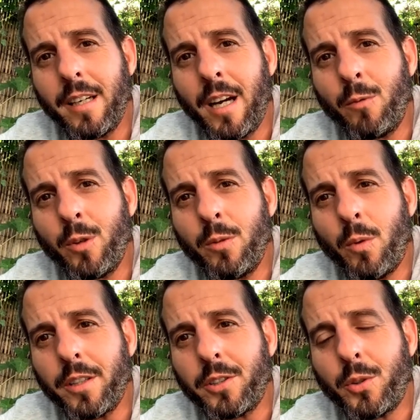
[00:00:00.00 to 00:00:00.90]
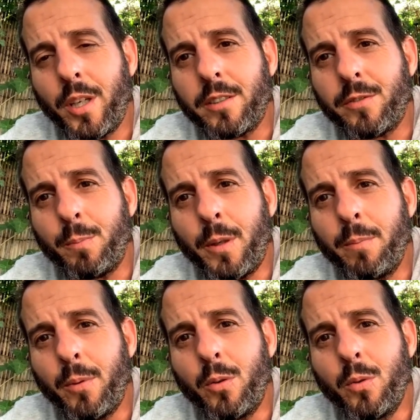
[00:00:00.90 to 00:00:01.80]
I really want to stress for
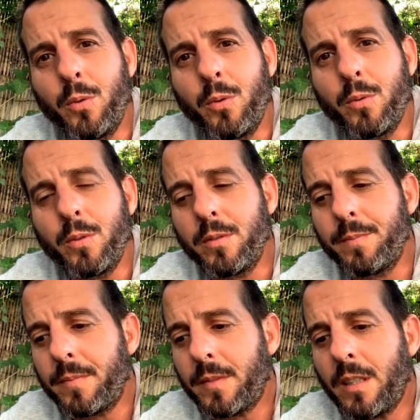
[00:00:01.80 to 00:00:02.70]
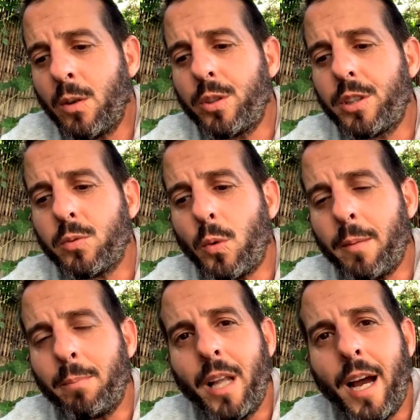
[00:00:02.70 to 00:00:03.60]
people who just
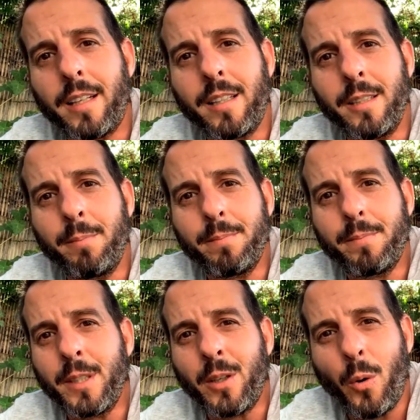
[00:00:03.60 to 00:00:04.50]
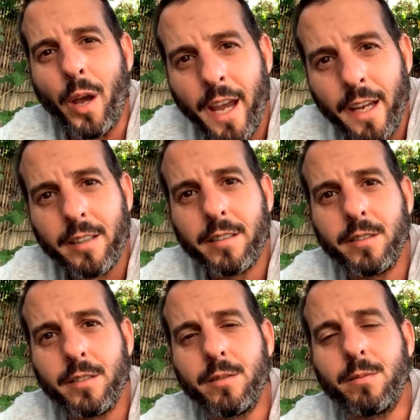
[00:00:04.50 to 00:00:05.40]
want to blindly, hate
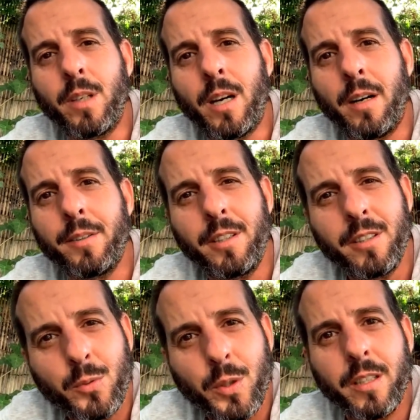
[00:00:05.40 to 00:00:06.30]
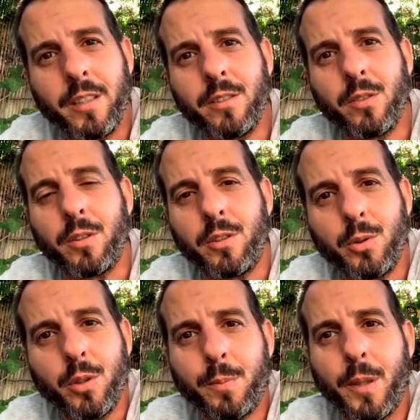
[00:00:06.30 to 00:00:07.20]
the Israelis or the
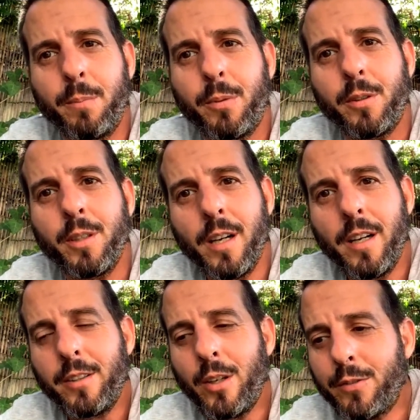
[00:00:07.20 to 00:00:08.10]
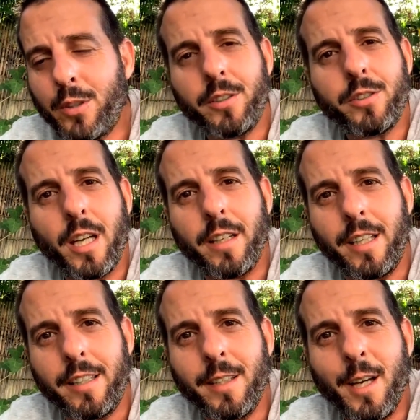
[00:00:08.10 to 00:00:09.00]
Jewish people. You have to understand
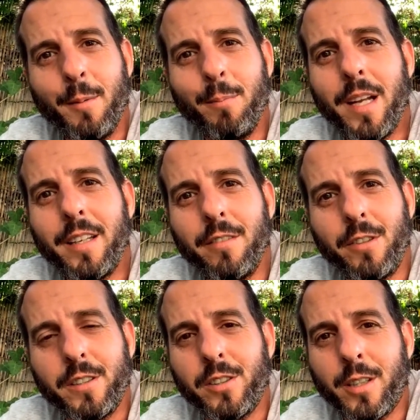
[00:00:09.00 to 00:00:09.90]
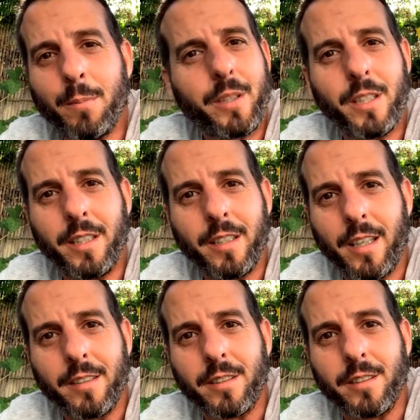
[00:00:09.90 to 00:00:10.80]
that many of us are completely
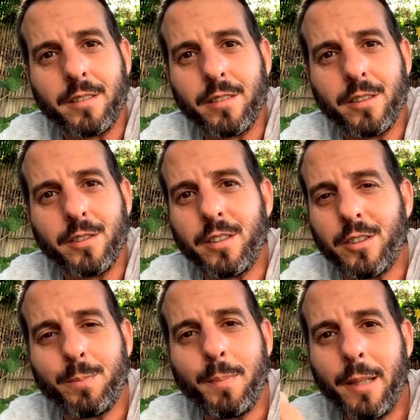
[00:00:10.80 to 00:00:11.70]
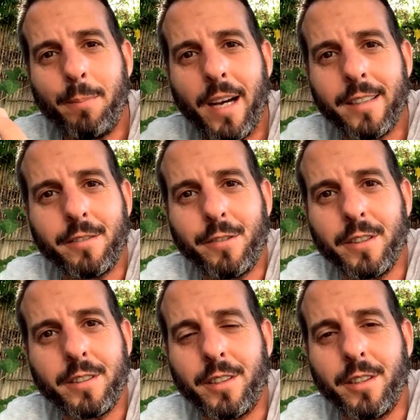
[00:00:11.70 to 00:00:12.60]
against this. There's many
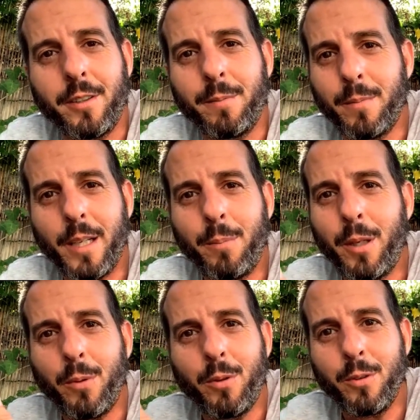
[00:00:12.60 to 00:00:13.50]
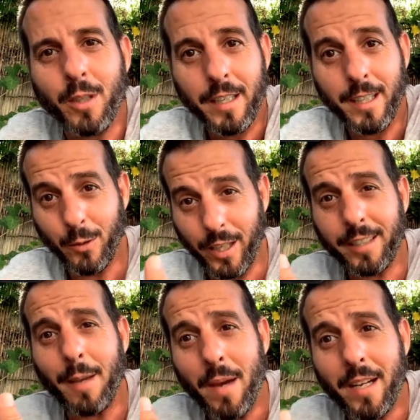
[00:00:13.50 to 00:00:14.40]
pacifists here, many people who, when I
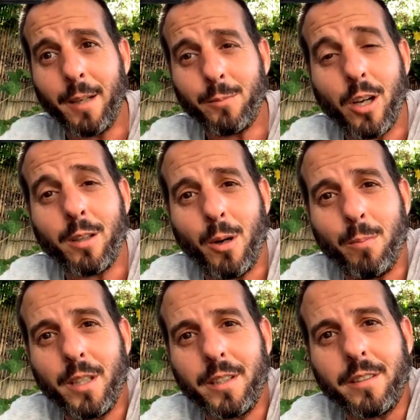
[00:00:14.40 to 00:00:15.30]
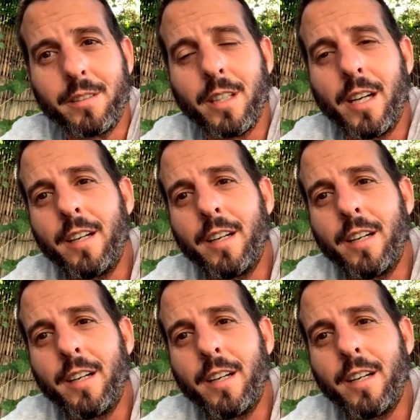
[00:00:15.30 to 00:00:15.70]
say many, I'm talking about millions,